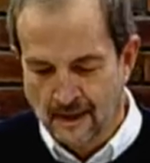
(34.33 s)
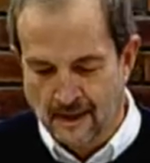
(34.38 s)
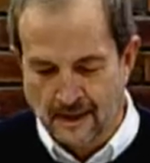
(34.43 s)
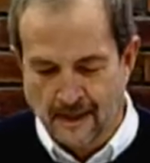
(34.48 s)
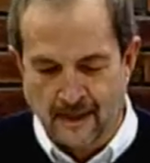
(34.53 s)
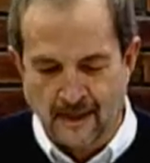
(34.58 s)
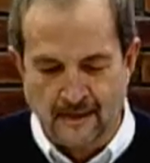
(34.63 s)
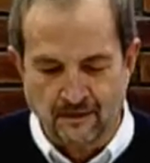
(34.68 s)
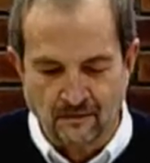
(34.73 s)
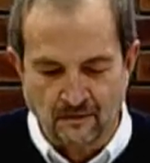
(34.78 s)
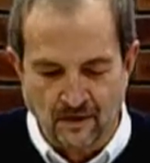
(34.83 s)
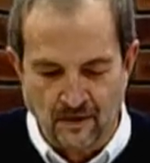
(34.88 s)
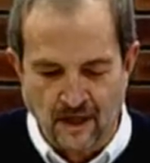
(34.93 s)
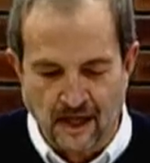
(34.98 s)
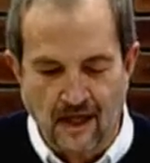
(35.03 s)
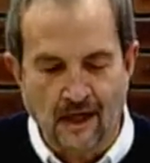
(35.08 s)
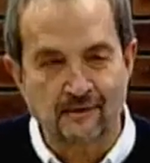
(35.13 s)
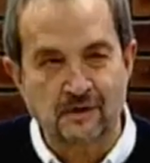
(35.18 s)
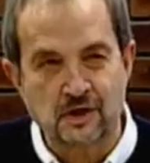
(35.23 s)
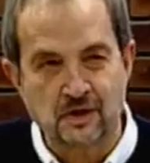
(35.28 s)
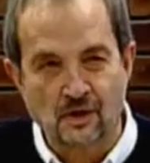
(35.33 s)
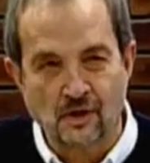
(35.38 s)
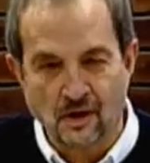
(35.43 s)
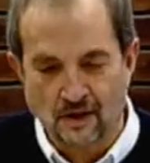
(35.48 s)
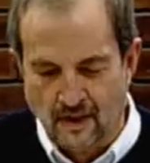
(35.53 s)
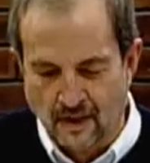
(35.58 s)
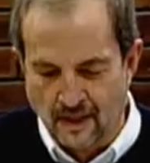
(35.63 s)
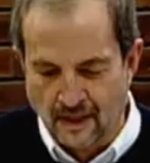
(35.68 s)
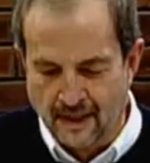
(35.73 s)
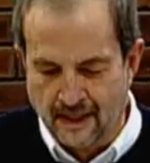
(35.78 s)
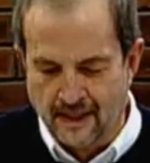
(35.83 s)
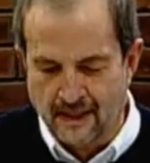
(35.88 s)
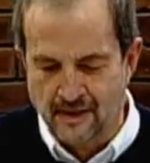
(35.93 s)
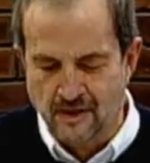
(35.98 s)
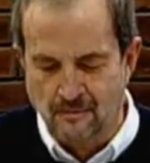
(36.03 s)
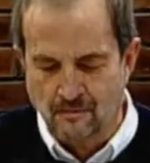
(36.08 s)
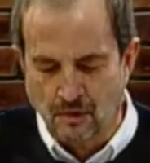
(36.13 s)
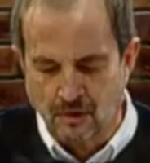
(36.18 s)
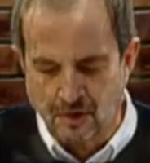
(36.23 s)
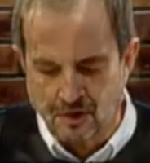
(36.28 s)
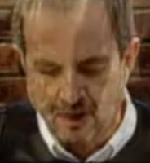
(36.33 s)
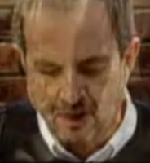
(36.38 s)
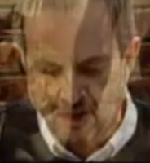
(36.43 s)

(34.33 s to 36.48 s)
Uh, the title of his talk today is The Moche